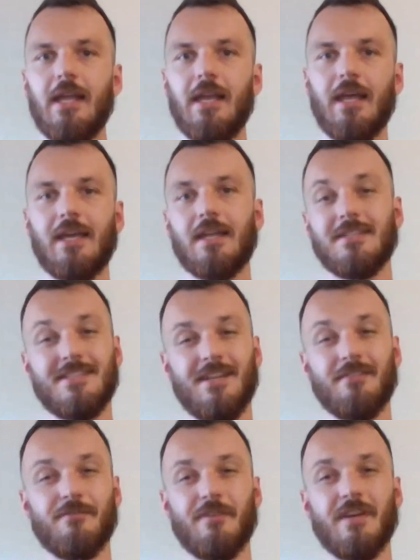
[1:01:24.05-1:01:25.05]
like
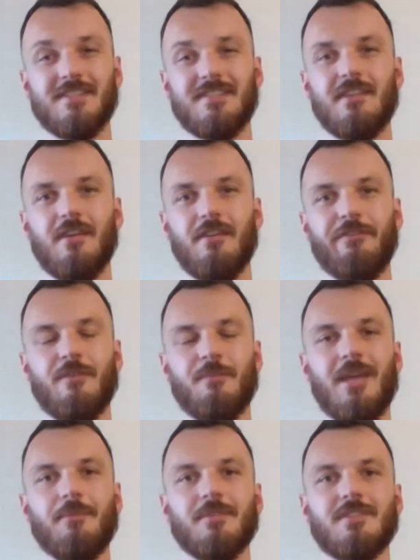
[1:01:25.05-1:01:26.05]
diverse enough to
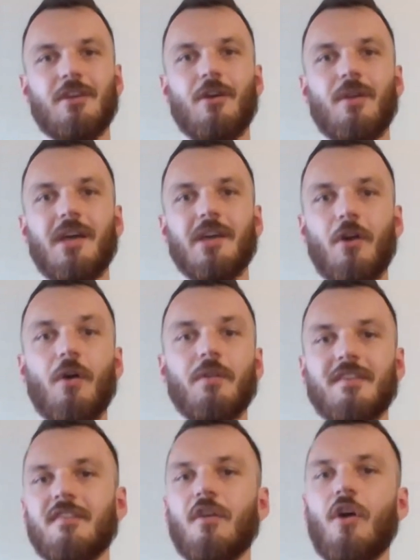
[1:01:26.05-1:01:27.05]
be able to go like, oh,
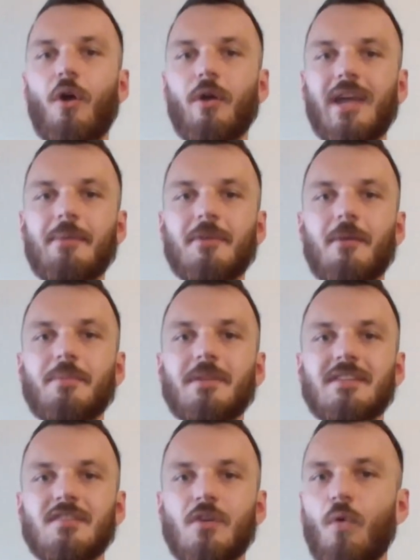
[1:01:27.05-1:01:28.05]
this is a horror game
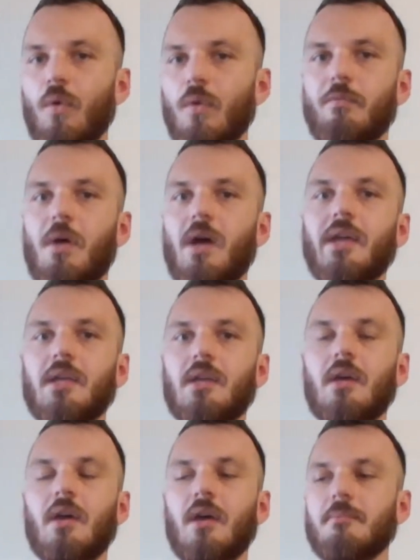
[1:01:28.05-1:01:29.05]
company, so all of my
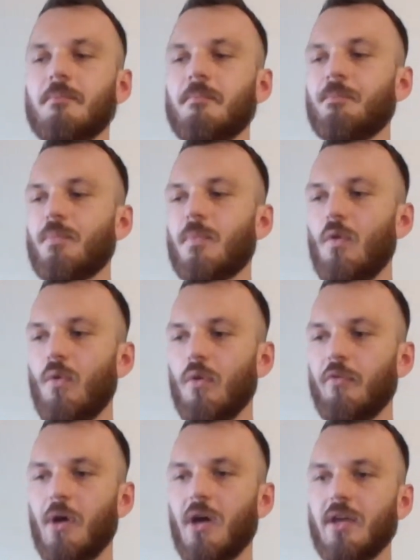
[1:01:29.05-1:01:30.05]
um, all
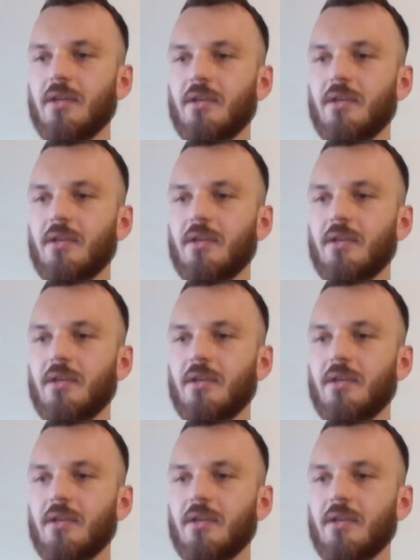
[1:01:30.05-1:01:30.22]
of my